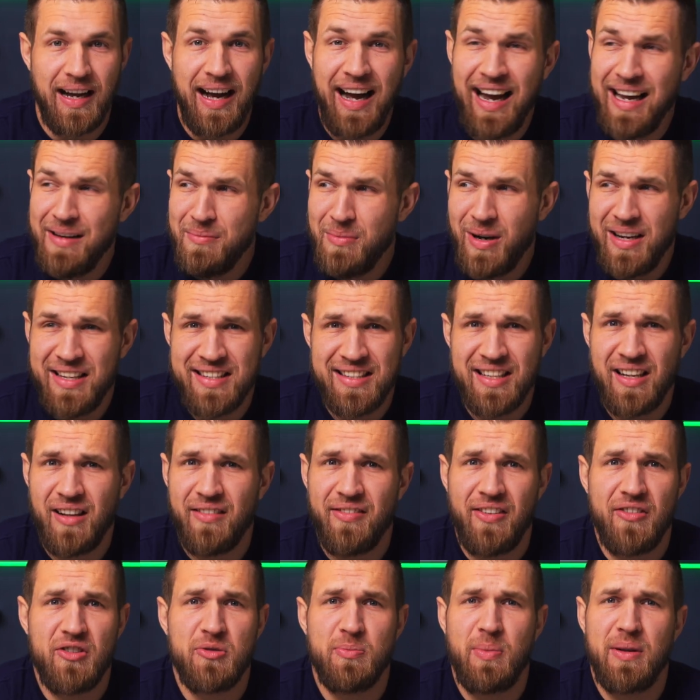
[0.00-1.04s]
I
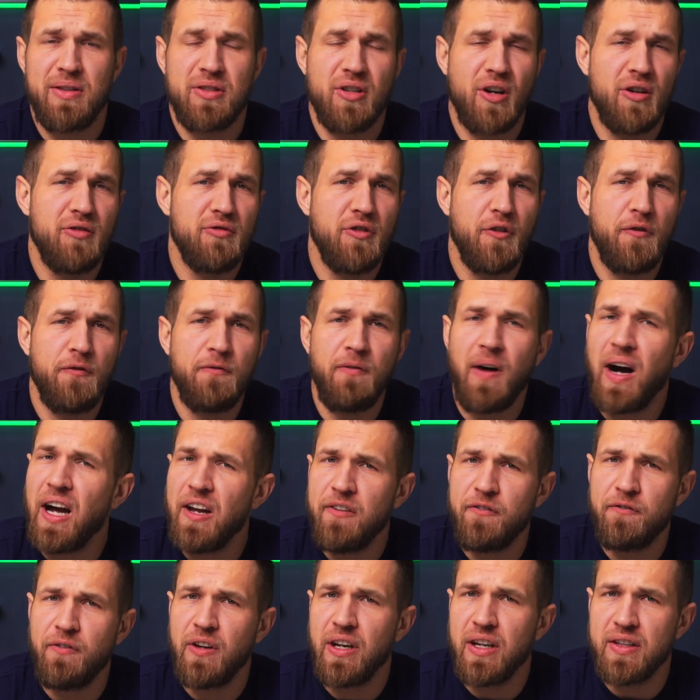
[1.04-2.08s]
myself have spent over
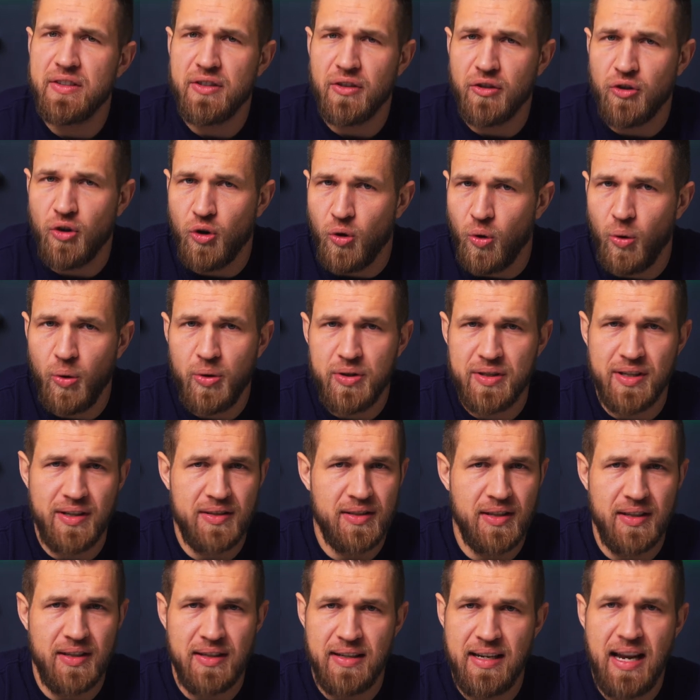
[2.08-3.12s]
5 figures on
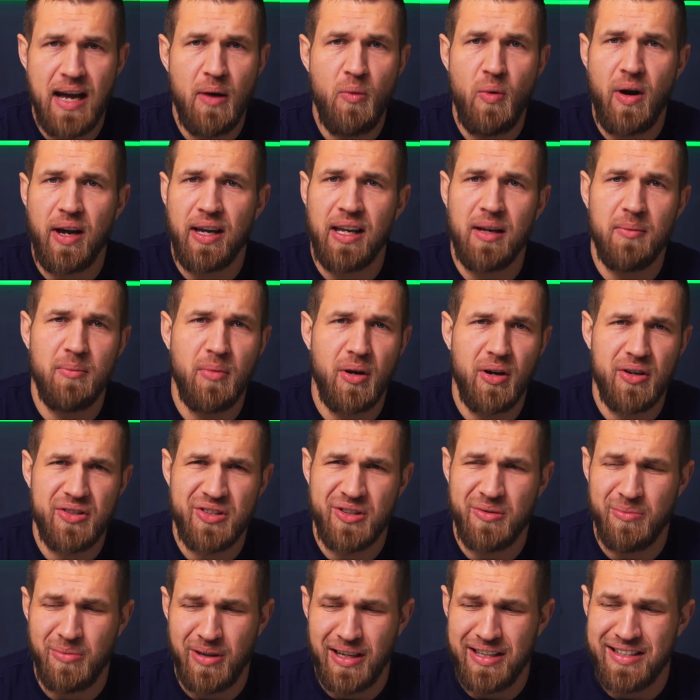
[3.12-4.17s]
courses and networking
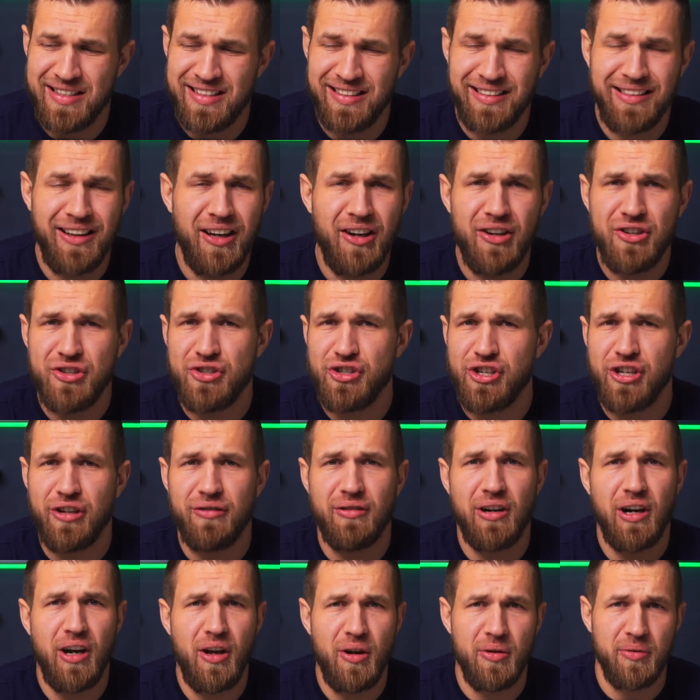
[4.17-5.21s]
masterminds last
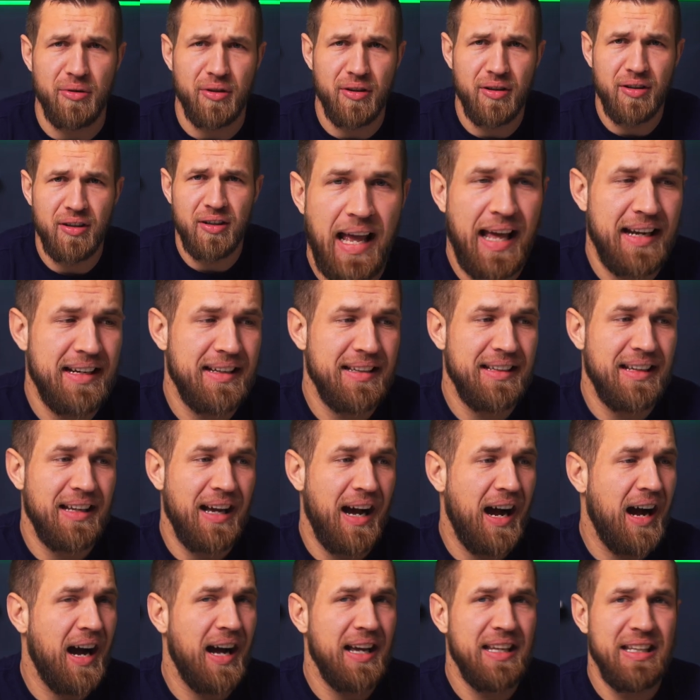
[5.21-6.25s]
year alone. And
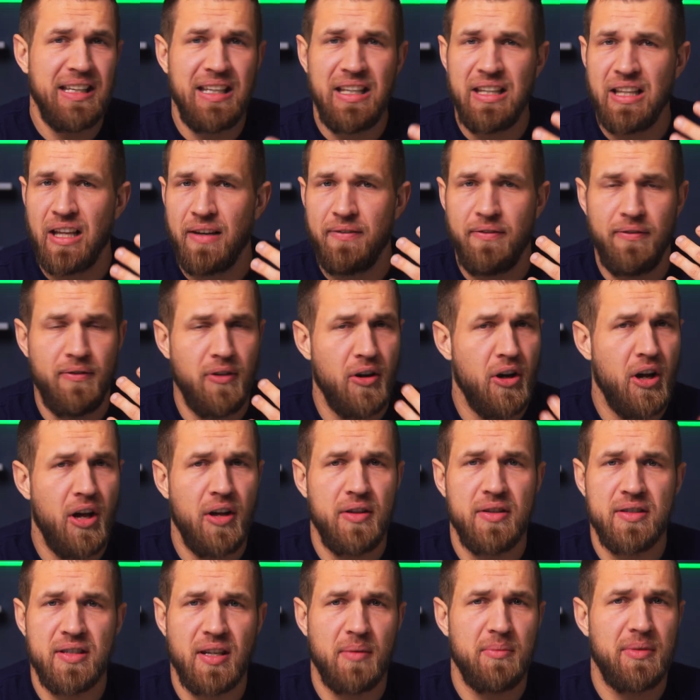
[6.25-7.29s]
I either have
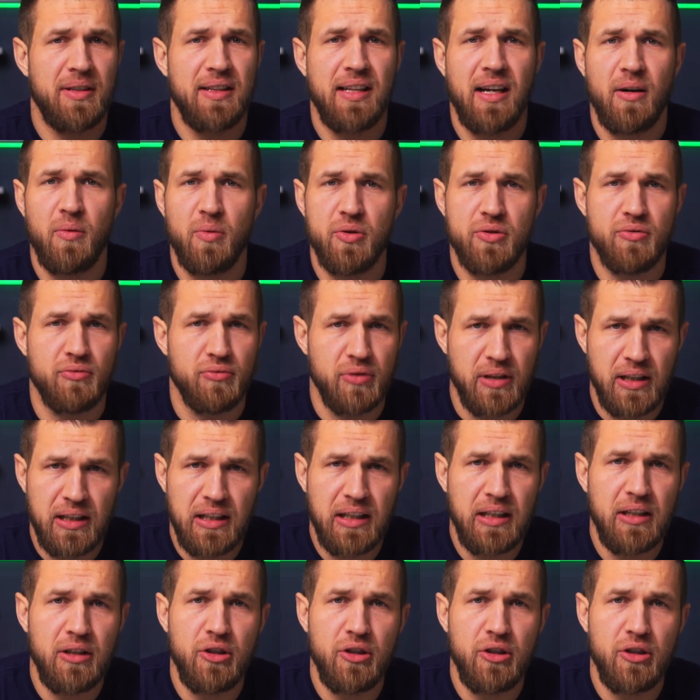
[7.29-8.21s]
learned something that was really